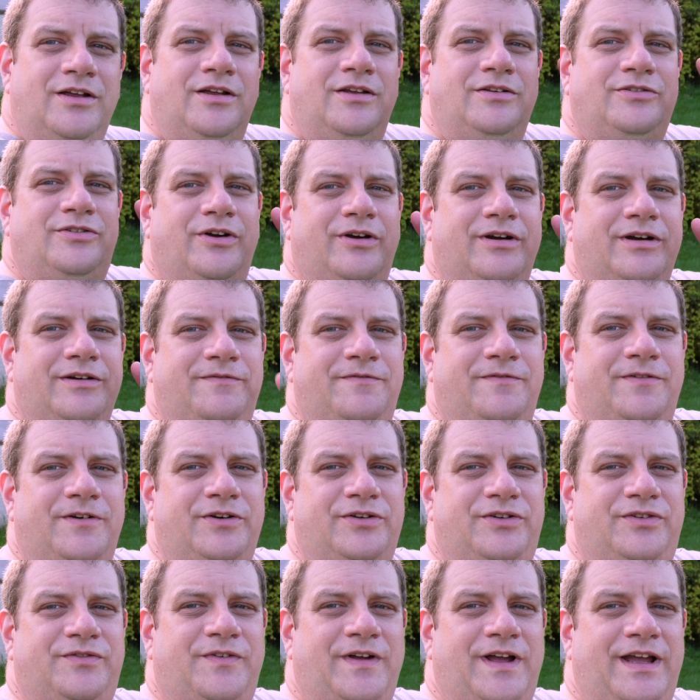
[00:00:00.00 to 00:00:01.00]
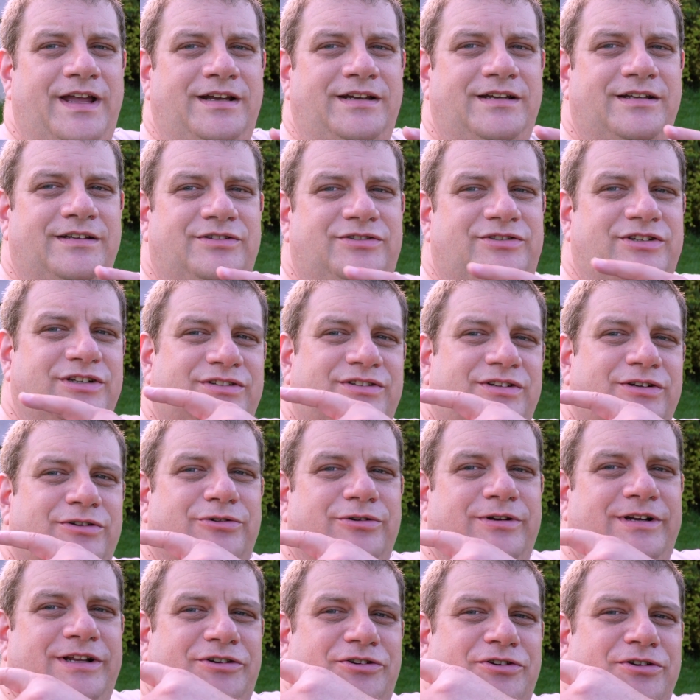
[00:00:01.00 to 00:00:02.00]
So our first find is just a
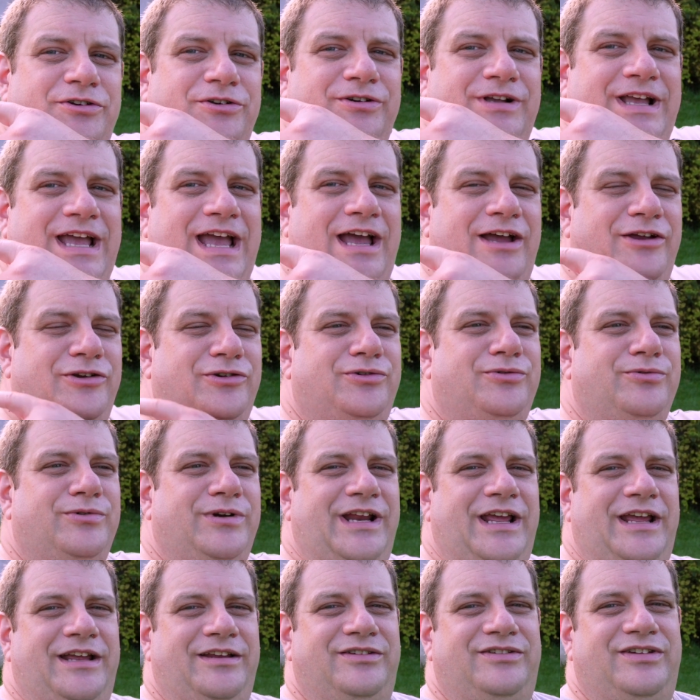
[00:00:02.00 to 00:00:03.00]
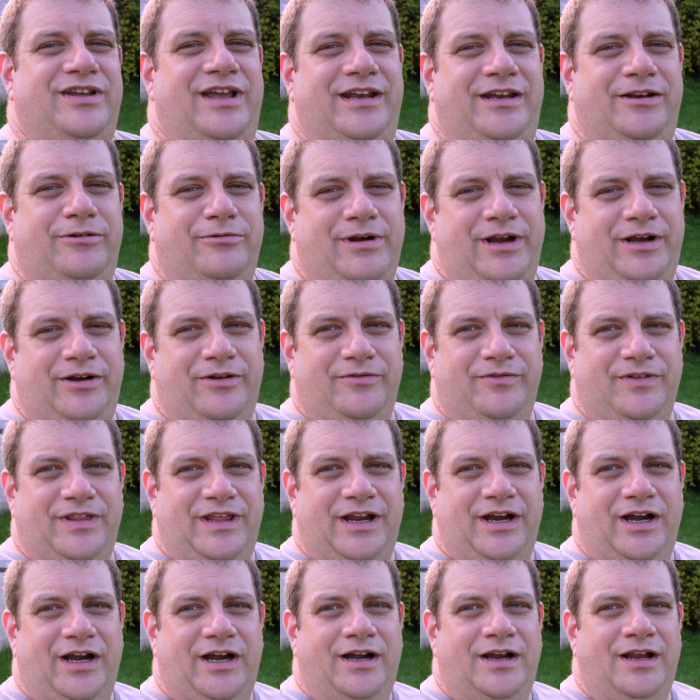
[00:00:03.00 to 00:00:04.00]
traditional cache. Renee is signing right over
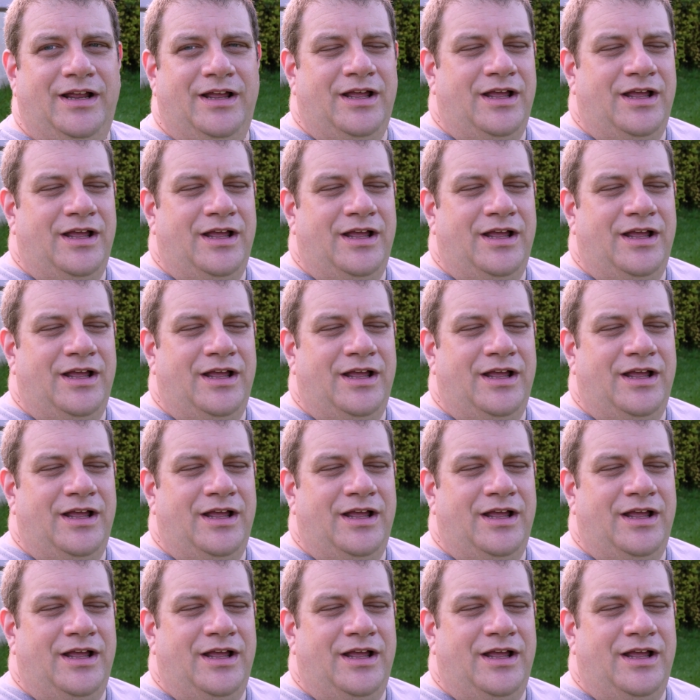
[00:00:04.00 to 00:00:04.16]
there.